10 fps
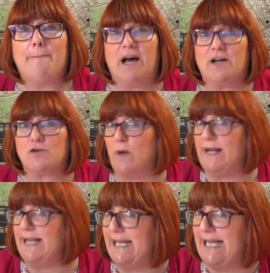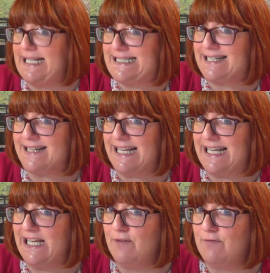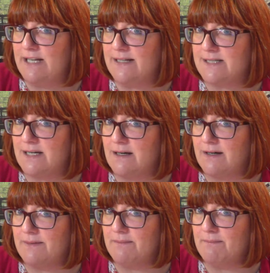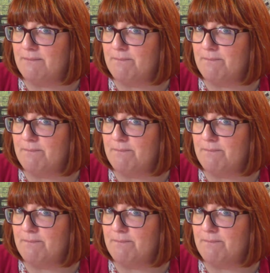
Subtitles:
But when it gets to the evening time